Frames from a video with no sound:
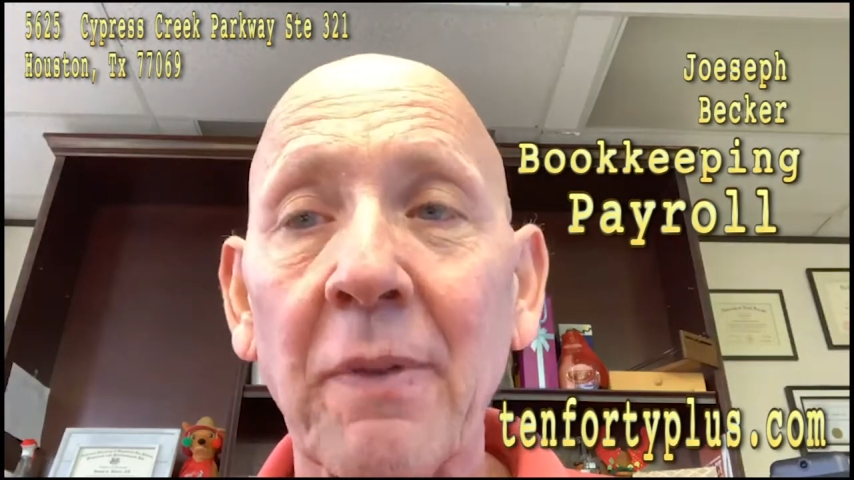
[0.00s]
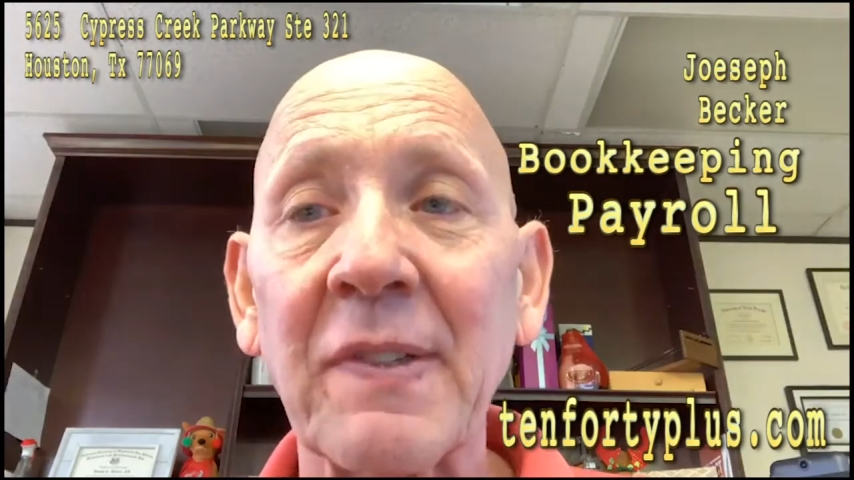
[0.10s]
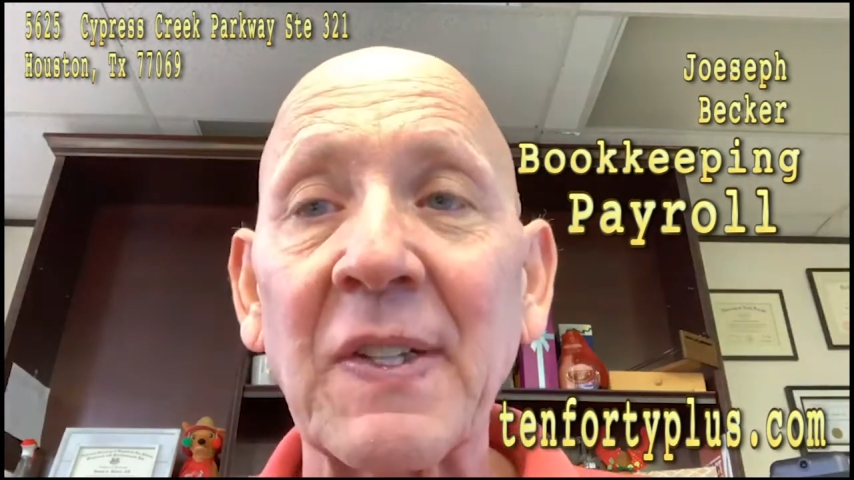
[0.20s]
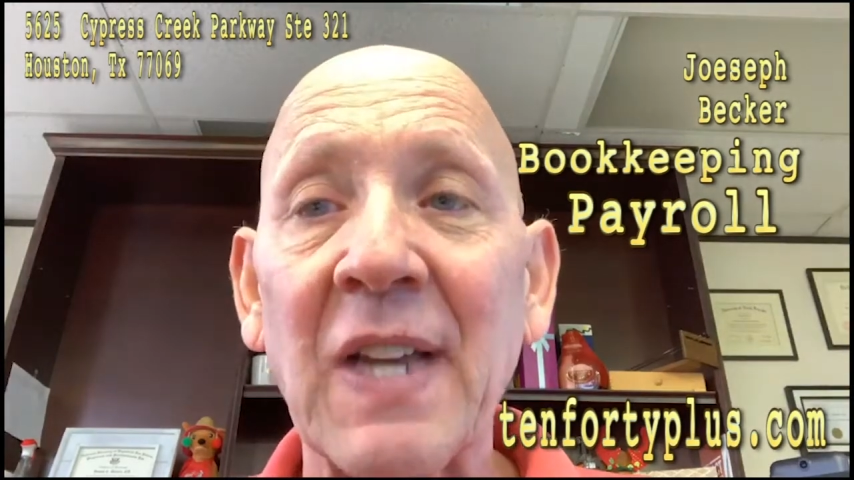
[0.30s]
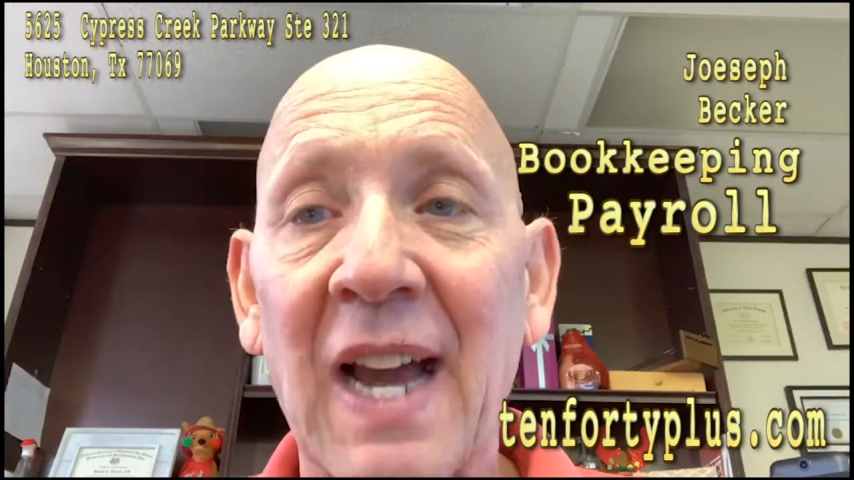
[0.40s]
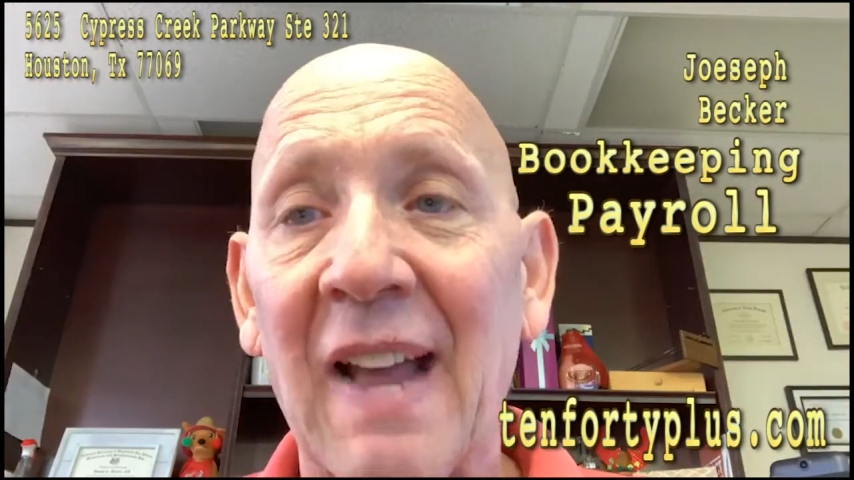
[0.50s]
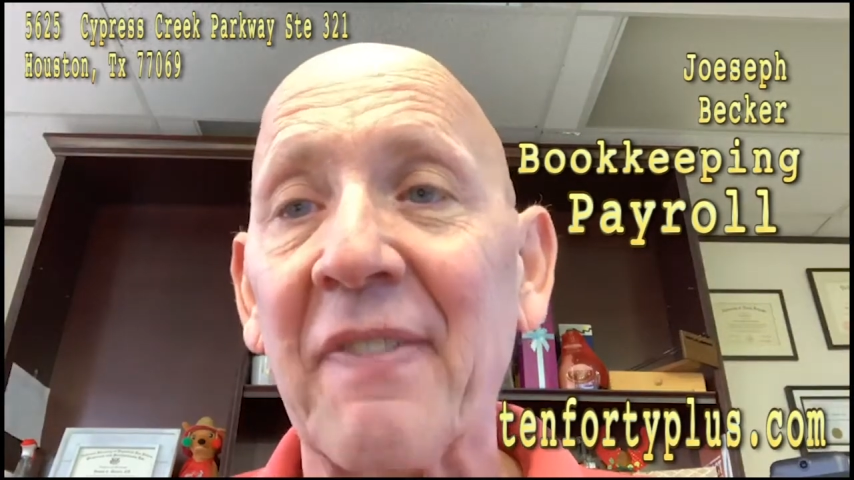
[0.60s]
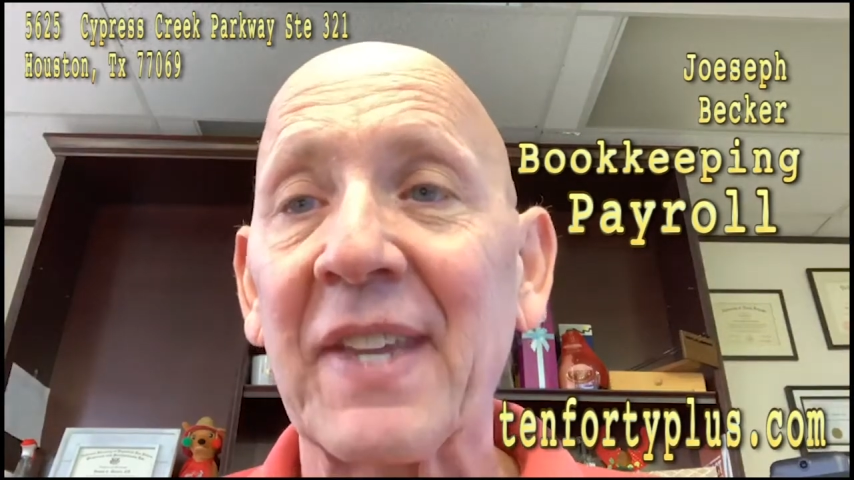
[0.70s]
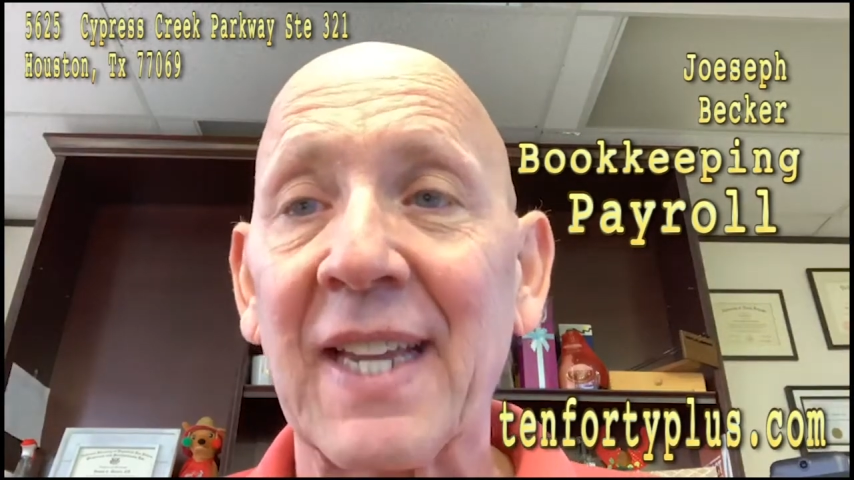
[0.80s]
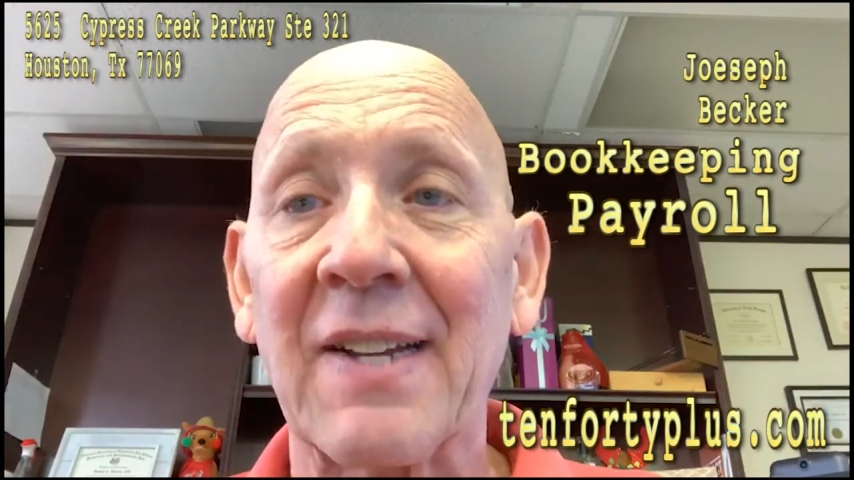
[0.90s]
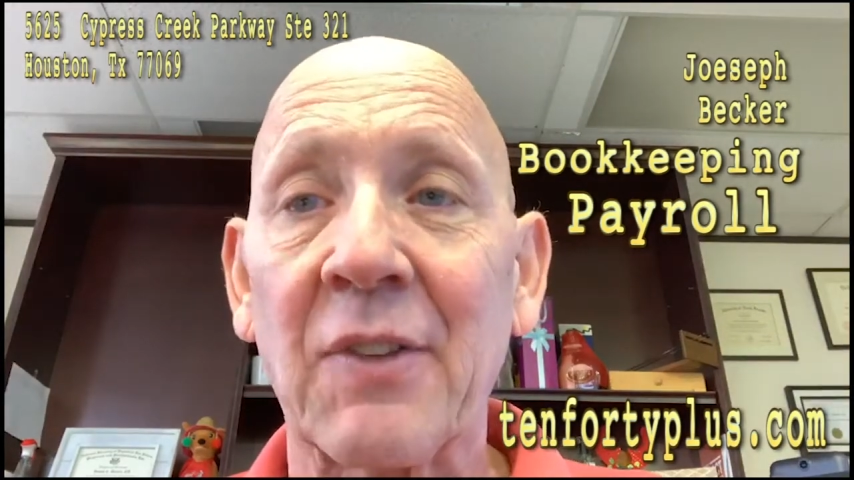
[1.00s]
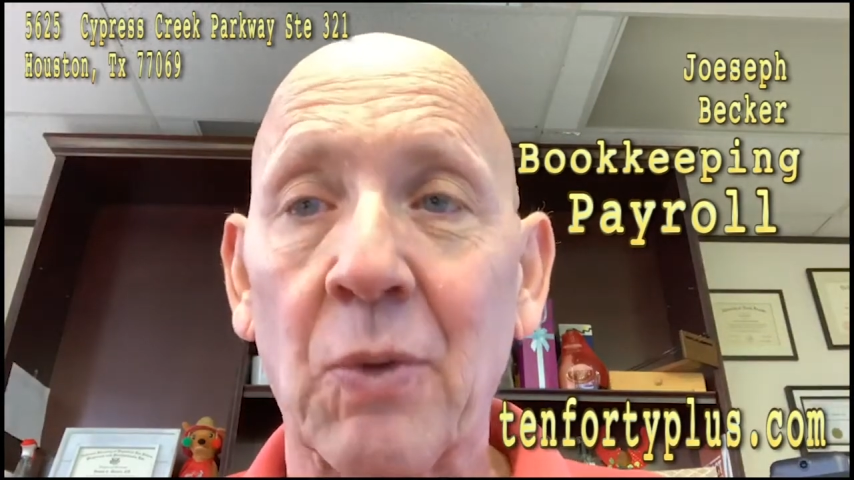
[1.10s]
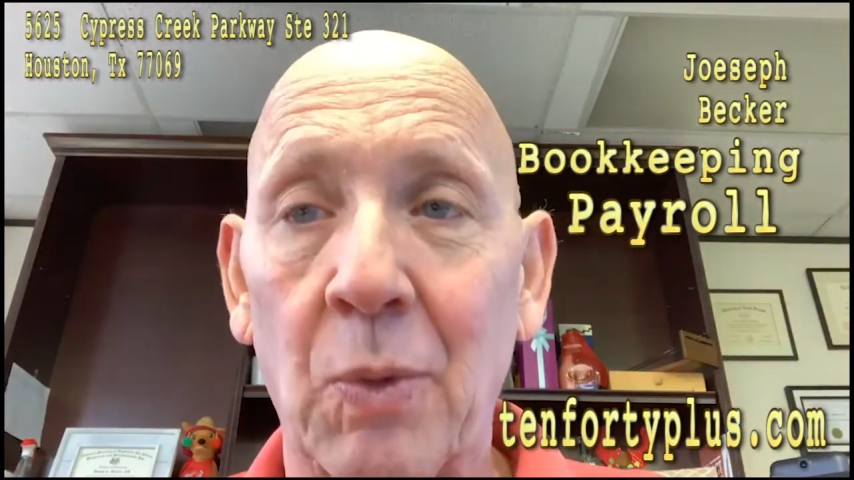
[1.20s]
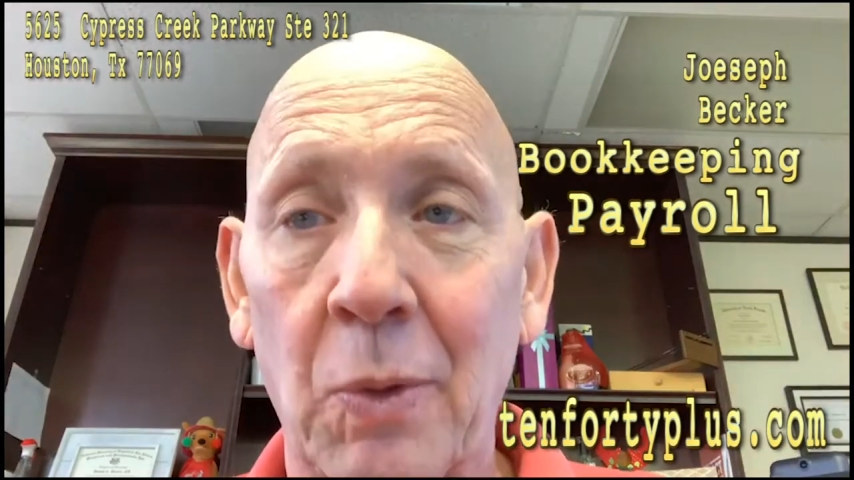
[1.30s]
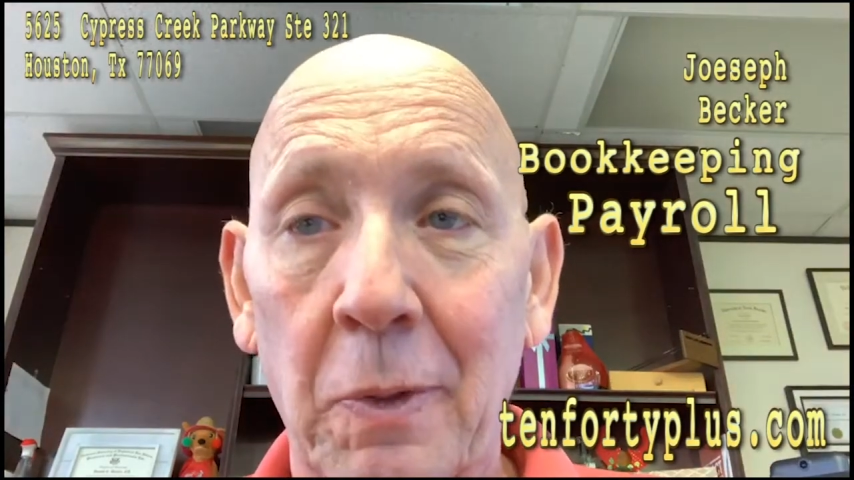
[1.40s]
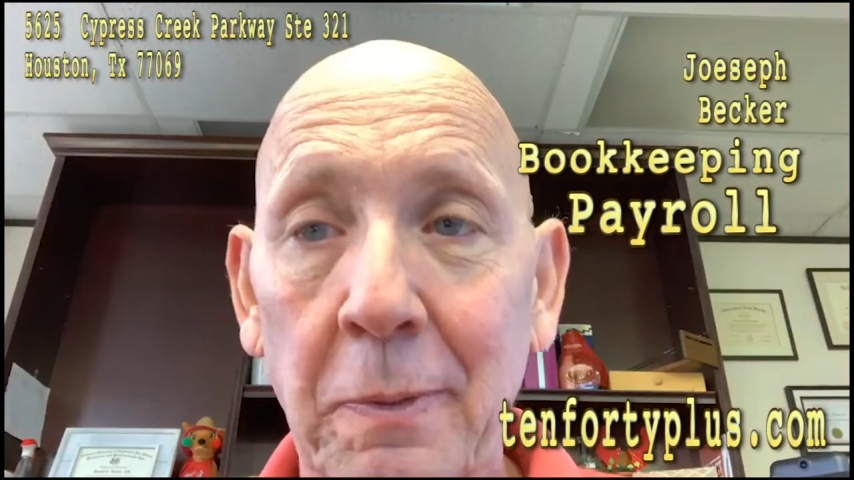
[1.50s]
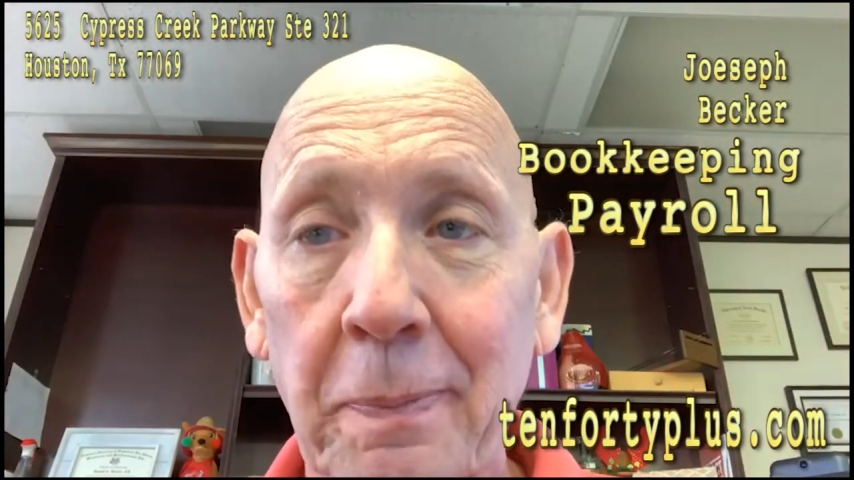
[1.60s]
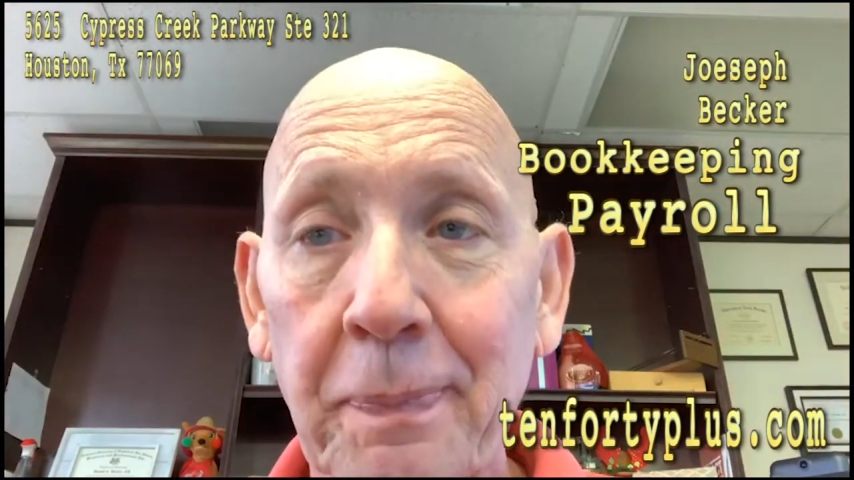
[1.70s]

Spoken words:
is not the end of the world.